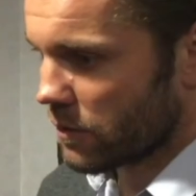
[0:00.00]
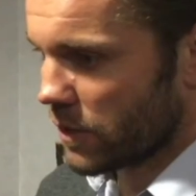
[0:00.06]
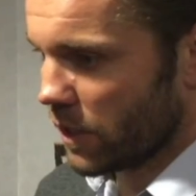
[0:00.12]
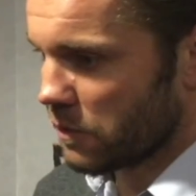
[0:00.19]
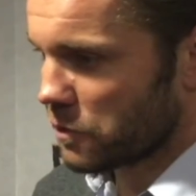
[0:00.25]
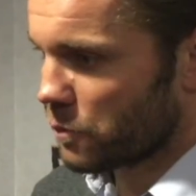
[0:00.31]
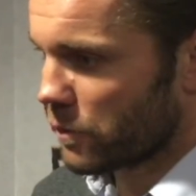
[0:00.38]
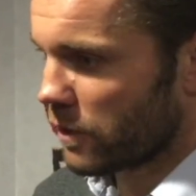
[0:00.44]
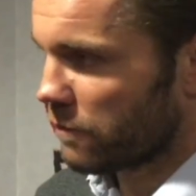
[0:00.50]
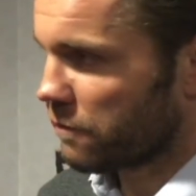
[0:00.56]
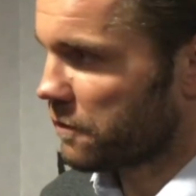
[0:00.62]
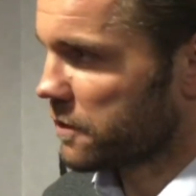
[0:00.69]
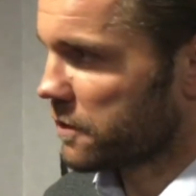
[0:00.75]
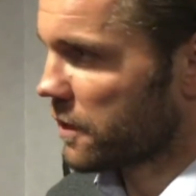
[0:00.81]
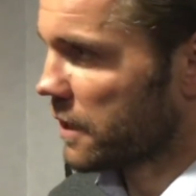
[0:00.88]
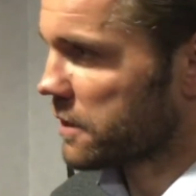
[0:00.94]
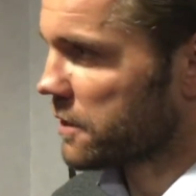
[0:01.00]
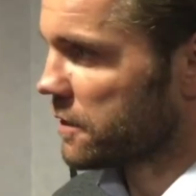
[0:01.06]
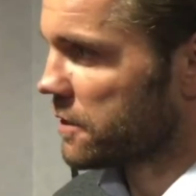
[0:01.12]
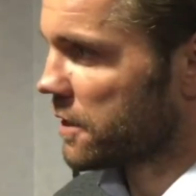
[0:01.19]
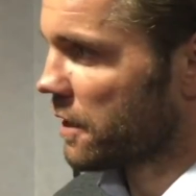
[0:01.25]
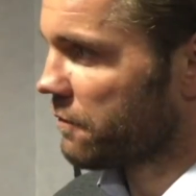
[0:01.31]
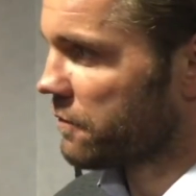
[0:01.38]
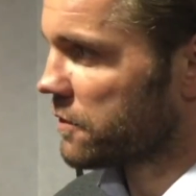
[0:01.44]
Dave's been a fantastic
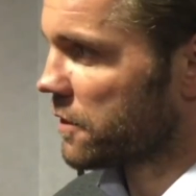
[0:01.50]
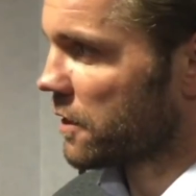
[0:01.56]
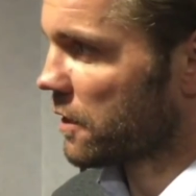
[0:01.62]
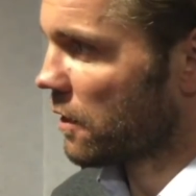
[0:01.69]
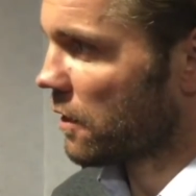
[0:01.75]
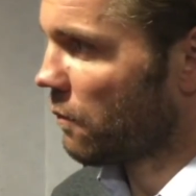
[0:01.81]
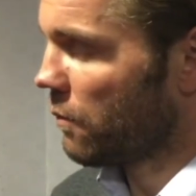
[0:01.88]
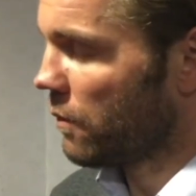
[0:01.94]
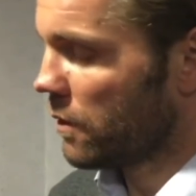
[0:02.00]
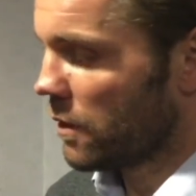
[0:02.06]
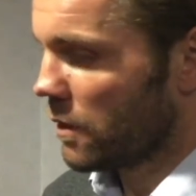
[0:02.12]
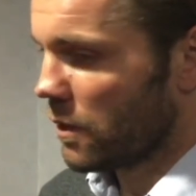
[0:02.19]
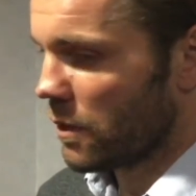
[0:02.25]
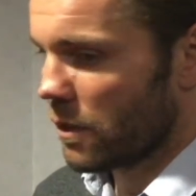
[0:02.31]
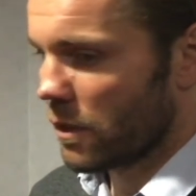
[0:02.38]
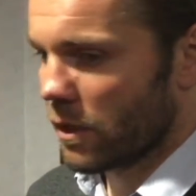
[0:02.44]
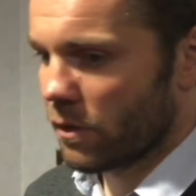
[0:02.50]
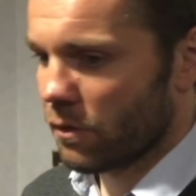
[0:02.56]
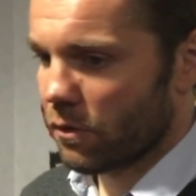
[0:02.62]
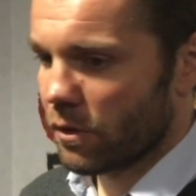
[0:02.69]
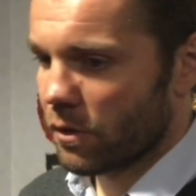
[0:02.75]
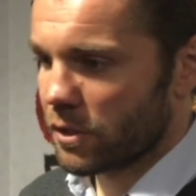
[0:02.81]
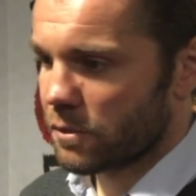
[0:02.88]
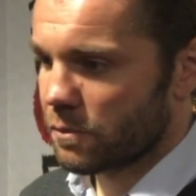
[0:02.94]
servant to the club. Mm. You
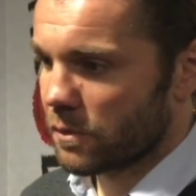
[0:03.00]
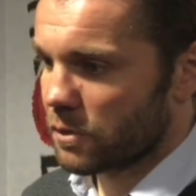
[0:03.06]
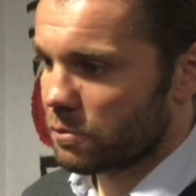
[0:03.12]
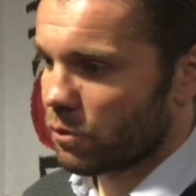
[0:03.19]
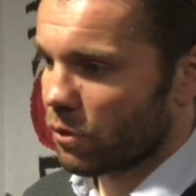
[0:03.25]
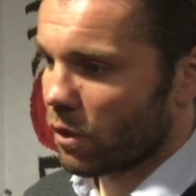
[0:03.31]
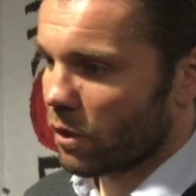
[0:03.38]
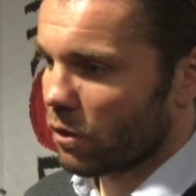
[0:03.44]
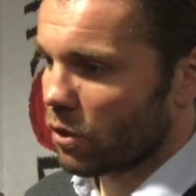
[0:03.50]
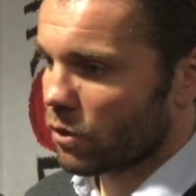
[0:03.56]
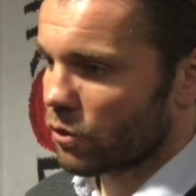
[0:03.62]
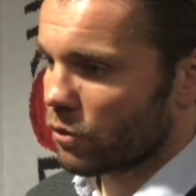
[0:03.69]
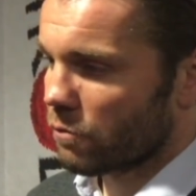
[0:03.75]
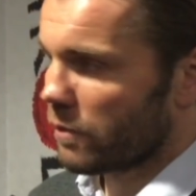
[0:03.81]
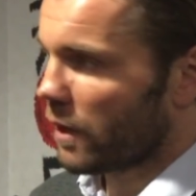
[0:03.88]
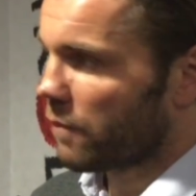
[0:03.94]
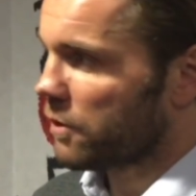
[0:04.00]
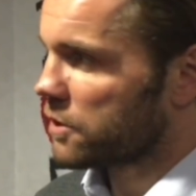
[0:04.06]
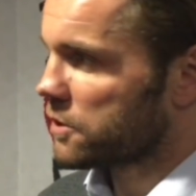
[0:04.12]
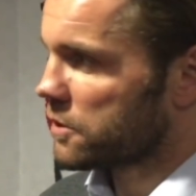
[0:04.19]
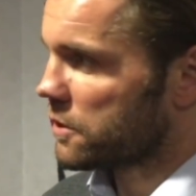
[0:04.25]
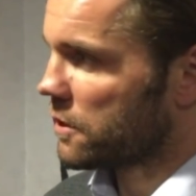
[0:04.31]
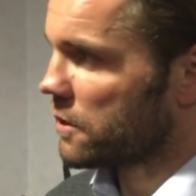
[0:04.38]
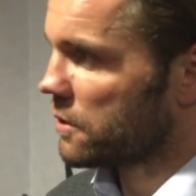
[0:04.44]
know, he's, he's brought a lot of good
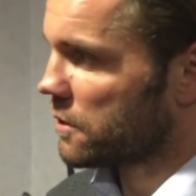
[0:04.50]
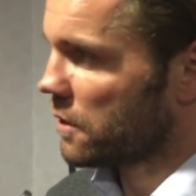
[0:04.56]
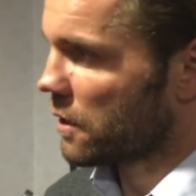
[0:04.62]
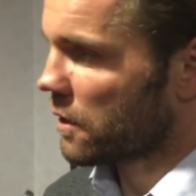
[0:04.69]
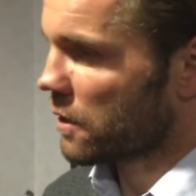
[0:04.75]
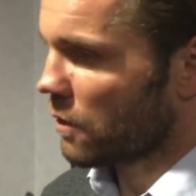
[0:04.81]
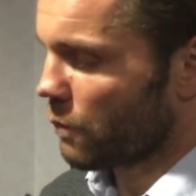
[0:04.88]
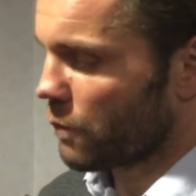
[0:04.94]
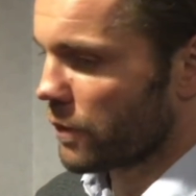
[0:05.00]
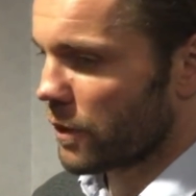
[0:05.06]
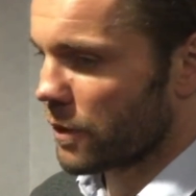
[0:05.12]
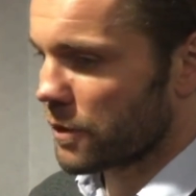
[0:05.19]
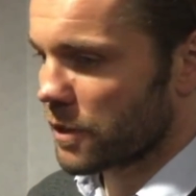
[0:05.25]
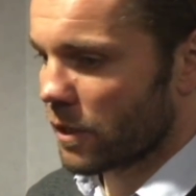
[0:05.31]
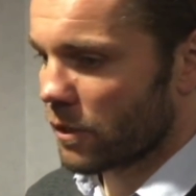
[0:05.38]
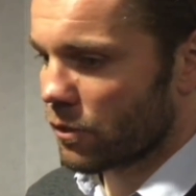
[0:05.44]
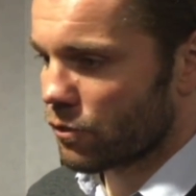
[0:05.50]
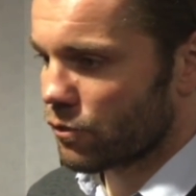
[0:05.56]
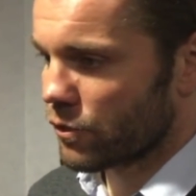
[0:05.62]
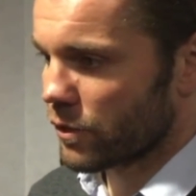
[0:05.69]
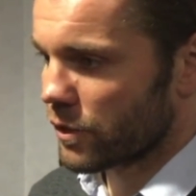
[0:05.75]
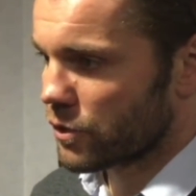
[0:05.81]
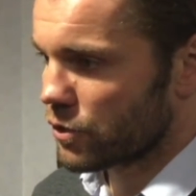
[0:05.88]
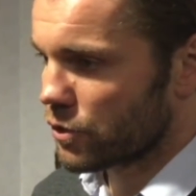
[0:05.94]
memories to the, to the club here. He's got a good
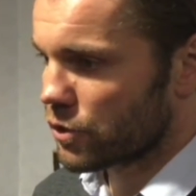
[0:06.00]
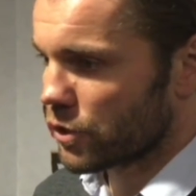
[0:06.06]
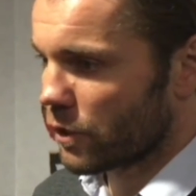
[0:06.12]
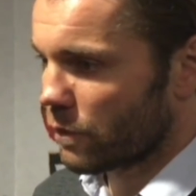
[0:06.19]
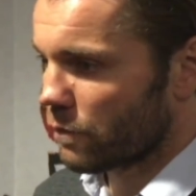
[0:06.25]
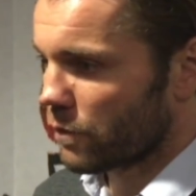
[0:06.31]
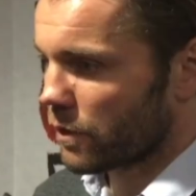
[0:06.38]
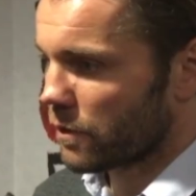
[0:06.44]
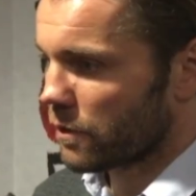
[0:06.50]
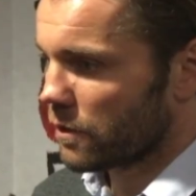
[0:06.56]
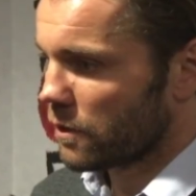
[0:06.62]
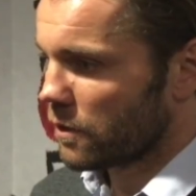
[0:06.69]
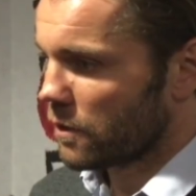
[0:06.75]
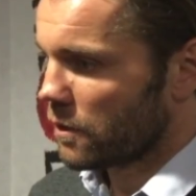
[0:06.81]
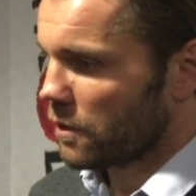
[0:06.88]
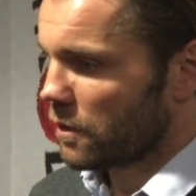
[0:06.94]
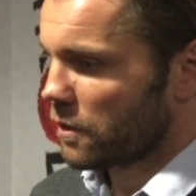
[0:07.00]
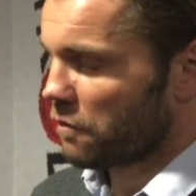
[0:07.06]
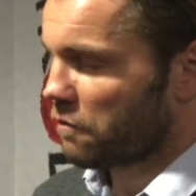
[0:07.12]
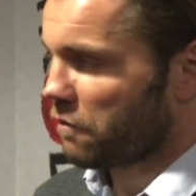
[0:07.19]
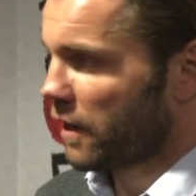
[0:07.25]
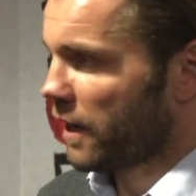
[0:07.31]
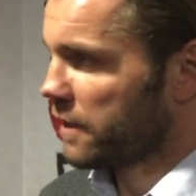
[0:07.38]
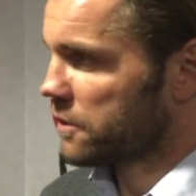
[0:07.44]
relationship with the, the
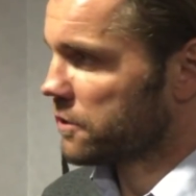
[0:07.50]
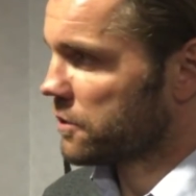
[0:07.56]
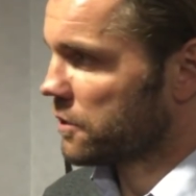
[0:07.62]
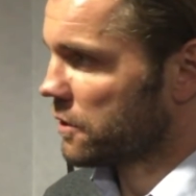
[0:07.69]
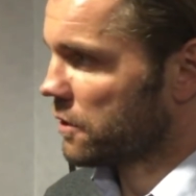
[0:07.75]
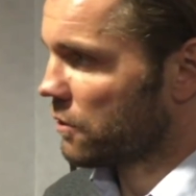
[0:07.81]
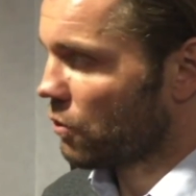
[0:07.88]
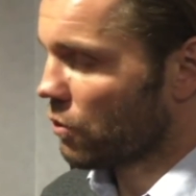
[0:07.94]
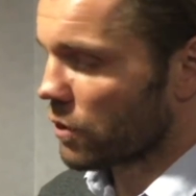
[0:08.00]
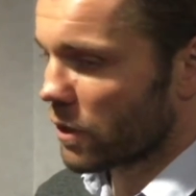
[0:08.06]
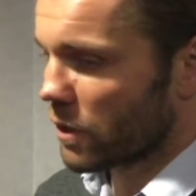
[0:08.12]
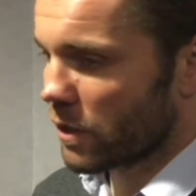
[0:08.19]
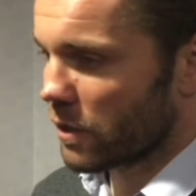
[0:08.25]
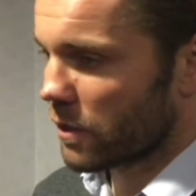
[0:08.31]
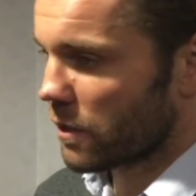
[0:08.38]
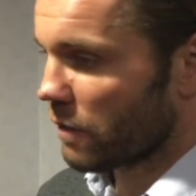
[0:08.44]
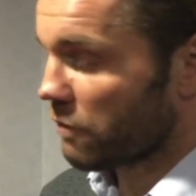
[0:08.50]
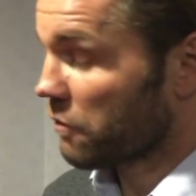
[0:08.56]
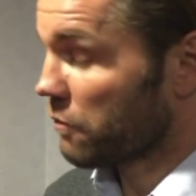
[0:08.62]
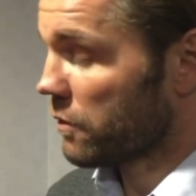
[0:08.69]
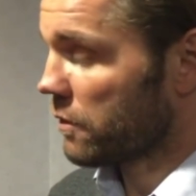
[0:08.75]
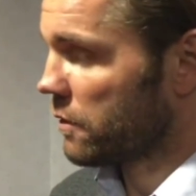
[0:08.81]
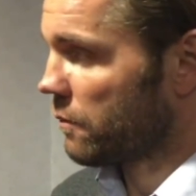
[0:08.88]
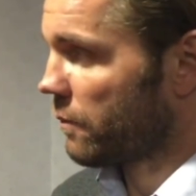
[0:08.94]
fans and the owner and
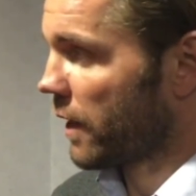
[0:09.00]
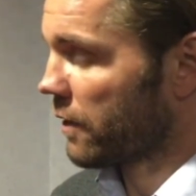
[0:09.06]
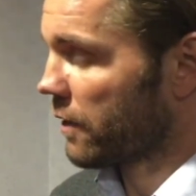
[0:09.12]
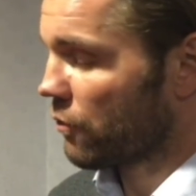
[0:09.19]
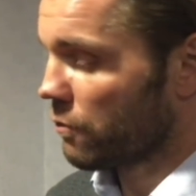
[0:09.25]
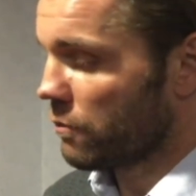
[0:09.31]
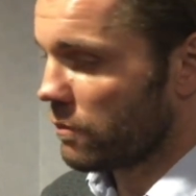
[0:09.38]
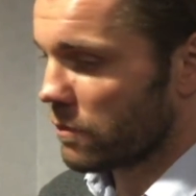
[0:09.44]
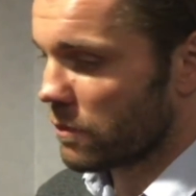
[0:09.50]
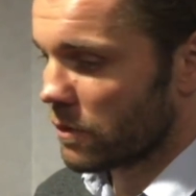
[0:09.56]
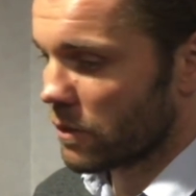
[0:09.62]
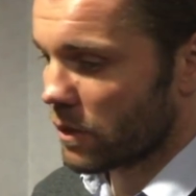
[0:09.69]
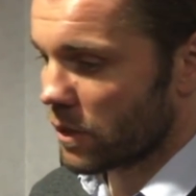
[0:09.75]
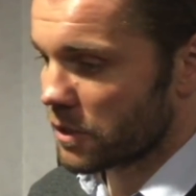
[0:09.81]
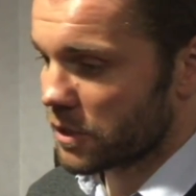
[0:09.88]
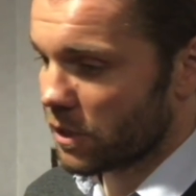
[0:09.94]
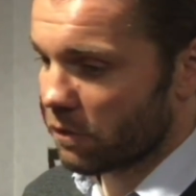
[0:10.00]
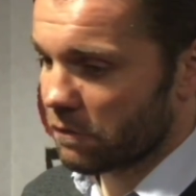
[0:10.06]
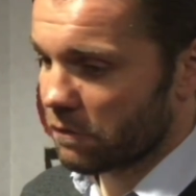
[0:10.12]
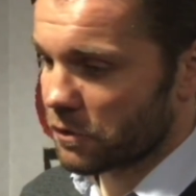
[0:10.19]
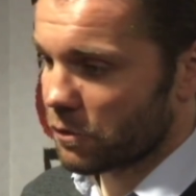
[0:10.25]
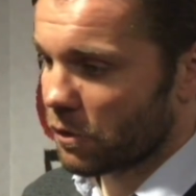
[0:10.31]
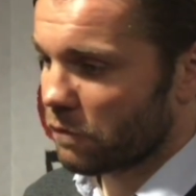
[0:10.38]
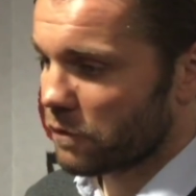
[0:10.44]
everyone, the backroom and
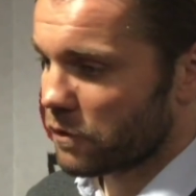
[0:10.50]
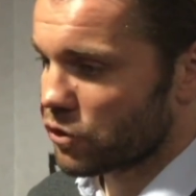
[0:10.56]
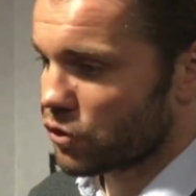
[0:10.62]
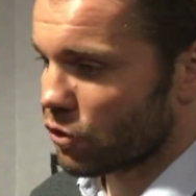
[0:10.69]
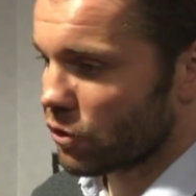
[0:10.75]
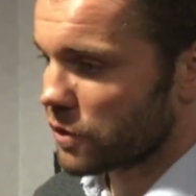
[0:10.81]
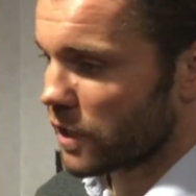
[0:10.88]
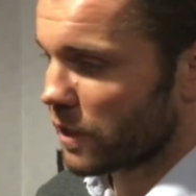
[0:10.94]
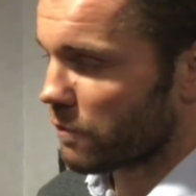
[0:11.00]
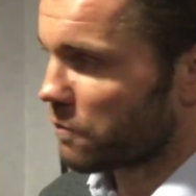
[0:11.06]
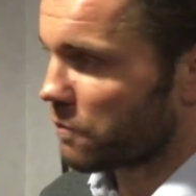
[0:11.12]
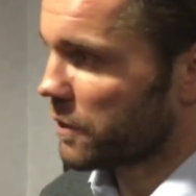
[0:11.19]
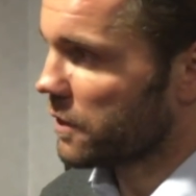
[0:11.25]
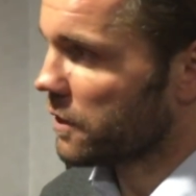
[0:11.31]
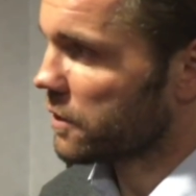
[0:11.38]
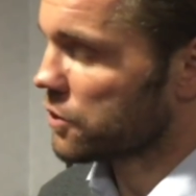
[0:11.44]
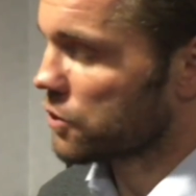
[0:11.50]
herself as well for the short time we've been here.